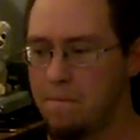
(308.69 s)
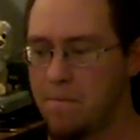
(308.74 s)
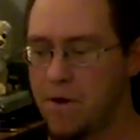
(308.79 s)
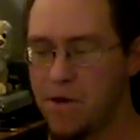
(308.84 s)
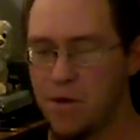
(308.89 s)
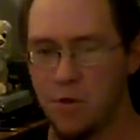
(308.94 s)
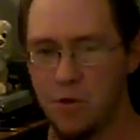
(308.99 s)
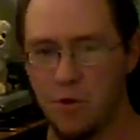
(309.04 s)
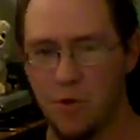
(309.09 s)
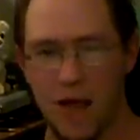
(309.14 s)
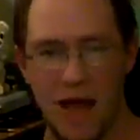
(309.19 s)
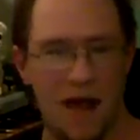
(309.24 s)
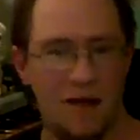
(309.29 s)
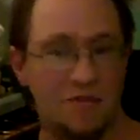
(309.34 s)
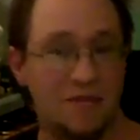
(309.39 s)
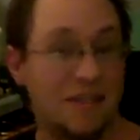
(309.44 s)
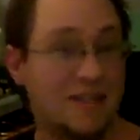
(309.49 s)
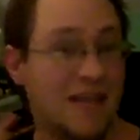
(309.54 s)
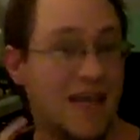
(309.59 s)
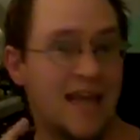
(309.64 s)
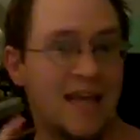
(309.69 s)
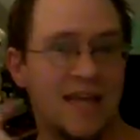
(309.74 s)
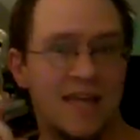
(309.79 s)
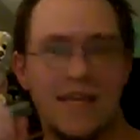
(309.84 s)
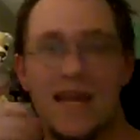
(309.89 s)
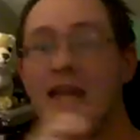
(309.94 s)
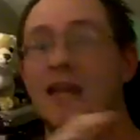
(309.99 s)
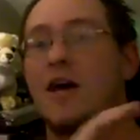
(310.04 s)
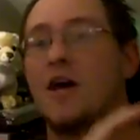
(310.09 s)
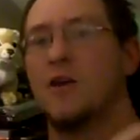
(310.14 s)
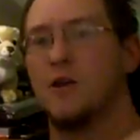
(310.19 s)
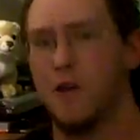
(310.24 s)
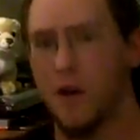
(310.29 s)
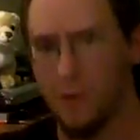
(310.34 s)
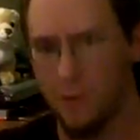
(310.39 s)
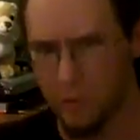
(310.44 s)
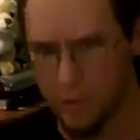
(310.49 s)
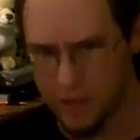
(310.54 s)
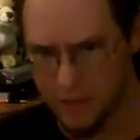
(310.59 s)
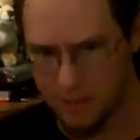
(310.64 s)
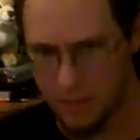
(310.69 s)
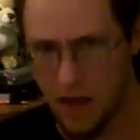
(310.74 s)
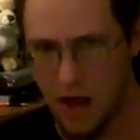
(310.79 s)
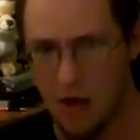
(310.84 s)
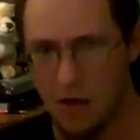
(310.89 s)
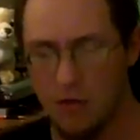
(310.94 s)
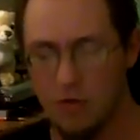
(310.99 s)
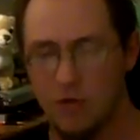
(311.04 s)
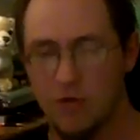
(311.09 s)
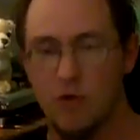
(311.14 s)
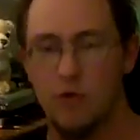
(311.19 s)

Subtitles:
but you don't have to take yet another spell.